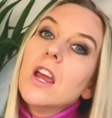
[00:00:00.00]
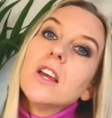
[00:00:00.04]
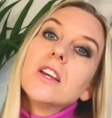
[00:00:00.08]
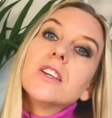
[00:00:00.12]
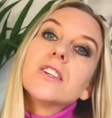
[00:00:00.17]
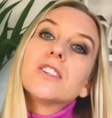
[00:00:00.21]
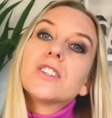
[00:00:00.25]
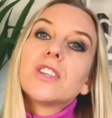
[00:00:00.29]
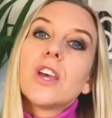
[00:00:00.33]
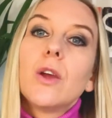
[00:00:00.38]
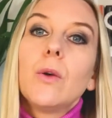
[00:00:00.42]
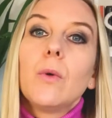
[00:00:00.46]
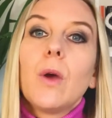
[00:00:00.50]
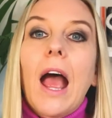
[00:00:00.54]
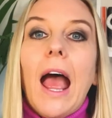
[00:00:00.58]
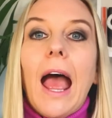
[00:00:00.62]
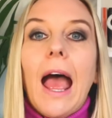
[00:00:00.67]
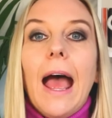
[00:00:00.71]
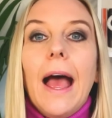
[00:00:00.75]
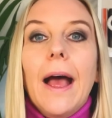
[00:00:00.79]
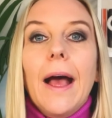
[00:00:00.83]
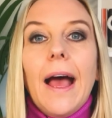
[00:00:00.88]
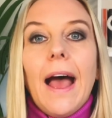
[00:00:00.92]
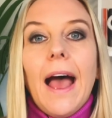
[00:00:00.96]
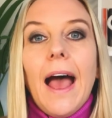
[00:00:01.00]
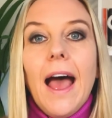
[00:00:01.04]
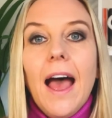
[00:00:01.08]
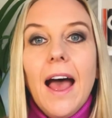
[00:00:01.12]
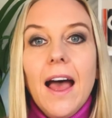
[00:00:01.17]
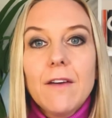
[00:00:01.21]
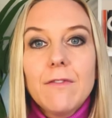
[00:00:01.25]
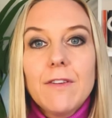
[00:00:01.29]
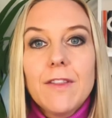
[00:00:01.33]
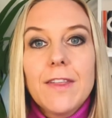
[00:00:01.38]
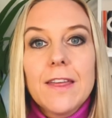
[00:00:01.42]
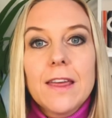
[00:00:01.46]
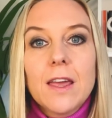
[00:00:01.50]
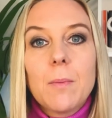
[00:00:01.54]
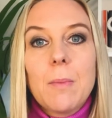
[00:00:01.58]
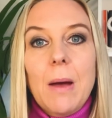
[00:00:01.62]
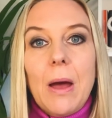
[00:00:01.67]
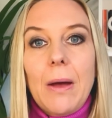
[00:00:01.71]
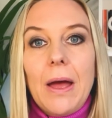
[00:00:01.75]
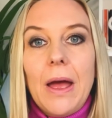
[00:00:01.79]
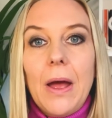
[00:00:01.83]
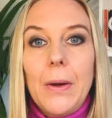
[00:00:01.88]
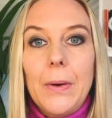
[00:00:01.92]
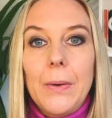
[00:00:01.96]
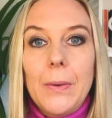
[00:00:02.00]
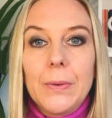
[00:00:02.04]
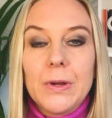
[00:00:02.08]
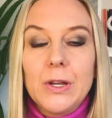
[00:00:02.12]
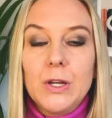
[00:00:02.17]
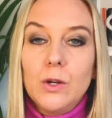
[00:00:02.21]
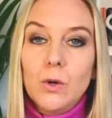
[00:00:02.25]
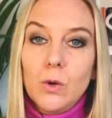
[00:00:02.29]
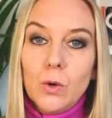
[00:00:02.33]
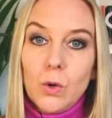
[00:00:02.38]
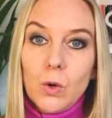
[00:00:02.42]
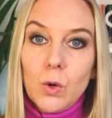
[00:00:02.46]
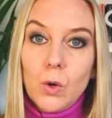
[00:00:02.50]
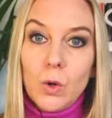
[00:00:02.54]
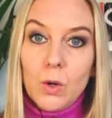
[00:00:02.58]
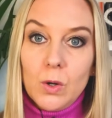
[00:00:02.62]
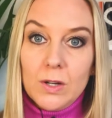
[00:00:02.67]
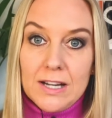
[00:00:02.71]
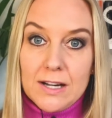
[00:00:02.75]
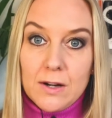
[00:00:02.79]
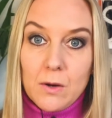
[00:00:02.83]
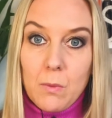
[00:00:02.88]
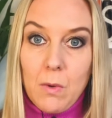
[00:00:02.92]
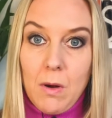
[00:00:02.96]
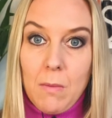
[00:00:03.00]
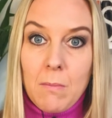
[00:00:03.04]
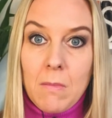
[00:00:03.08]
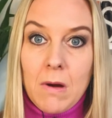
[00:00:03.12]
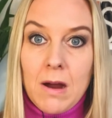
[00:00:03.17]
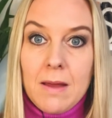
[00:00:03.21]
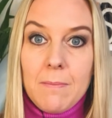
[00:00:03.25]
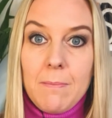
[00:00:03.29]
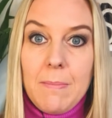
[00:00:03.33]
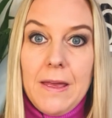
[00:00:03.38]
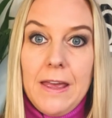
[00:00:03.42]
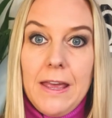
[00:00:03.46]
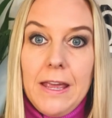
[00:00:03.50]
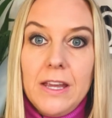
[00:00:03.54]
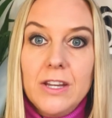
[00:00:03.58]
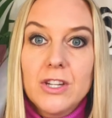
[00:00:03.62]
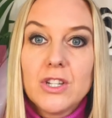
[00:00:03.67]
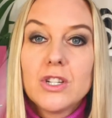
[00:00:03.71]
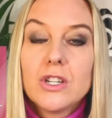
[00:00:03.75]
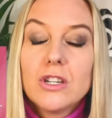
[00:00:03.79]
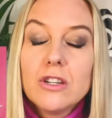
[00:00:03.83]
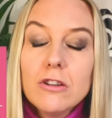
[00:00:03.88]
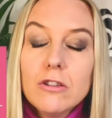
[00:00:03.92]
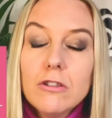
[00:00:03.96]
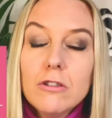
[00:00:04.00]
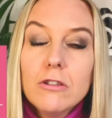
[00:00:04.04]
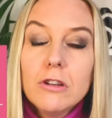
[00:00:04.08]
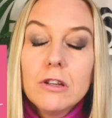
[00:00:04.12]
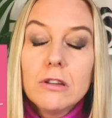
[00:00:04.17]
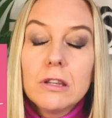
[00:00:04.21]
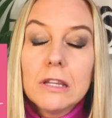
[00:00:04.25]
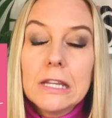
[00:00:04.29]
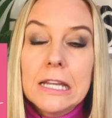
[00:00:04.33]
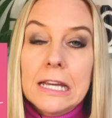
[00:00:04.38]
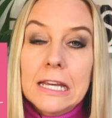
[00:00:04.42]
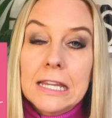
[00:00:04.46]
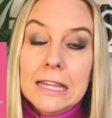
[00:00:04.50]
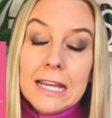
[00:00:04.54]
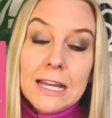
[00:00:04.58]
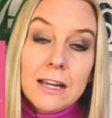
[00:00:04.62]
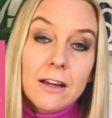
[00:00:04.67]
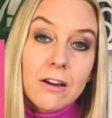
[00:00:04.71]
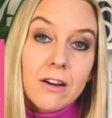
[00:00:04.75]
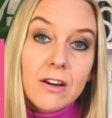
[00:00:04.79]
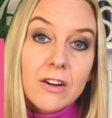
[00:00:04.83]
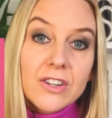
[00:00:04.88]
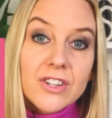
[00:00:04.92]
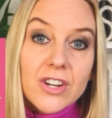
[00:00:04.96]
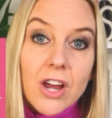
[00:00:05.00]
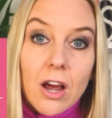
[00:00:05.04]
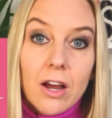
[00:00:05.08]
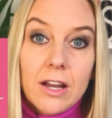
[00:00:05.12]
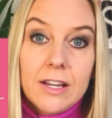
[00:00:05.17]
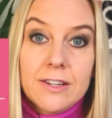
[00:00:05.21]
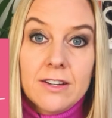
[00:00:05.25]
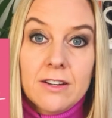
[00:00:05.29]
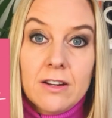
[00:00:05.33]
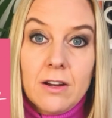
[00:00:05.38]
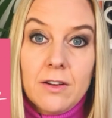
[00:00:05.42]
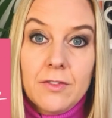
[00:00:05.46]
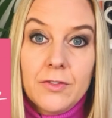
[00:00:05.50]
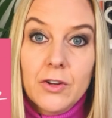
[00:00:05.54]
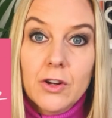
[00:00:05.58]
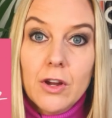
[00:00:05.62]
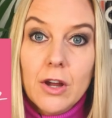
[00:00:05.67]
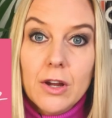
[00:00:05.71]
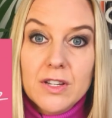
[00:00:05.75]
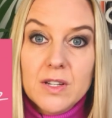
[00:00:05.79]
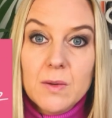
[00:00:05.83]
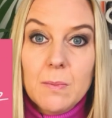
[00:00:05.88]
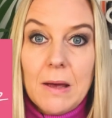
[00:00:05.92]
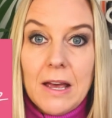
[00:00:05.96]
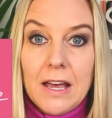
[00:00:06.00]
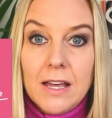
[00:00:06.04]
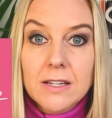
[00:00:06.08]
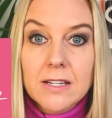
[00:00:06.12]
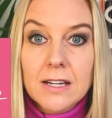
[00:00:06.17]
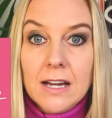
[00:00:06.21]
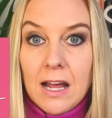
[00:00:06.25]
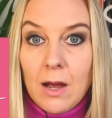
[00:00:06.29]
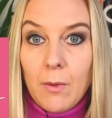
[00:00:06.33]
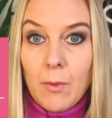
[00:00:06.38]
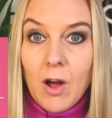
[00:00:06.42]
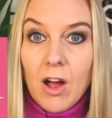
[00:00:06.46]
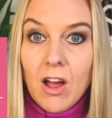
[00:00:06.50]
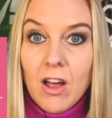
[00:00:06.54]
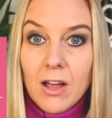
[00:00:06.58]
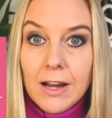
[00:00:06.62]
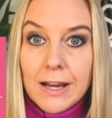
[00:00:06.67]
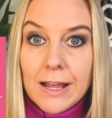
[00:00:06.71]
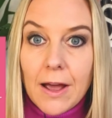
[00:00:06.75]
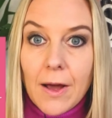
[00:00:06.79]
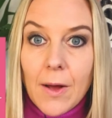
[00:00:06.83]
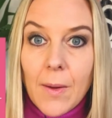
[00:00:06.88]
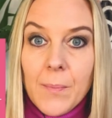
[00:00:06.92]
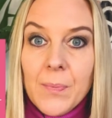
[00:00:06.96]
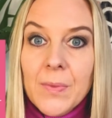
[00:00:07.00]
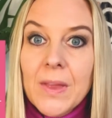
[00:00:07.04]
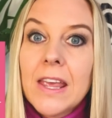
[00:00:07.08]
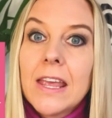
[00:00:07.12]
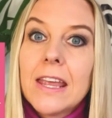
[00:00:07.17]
So have a think about how your little one might be. Do you think they are tired enough to go to bed an hour earlier?